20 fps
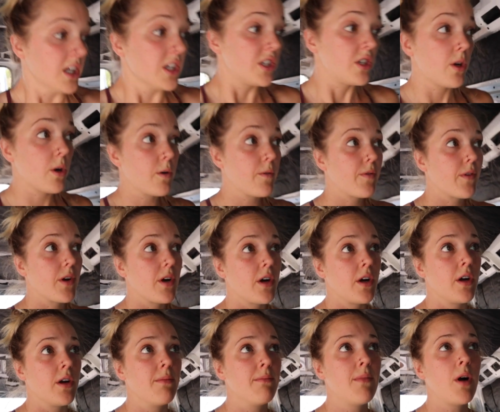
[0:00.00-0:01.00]
So
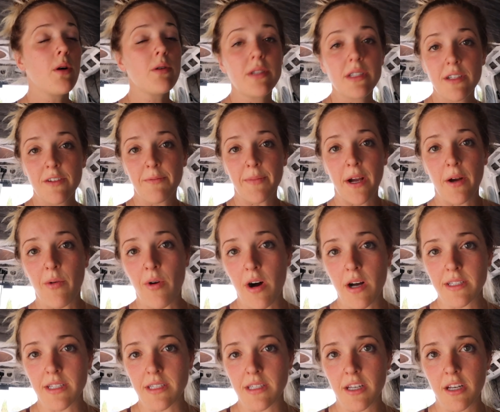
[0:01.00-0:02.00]
for most of my
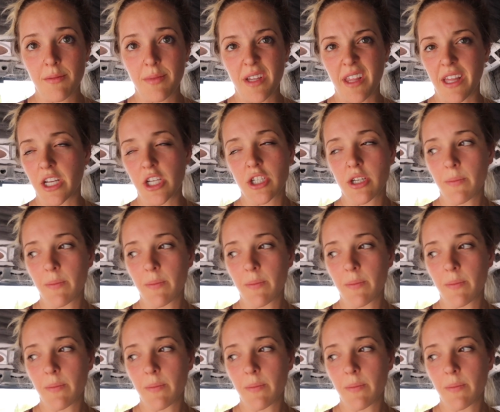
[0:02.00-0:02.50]
walls, it's gonna be like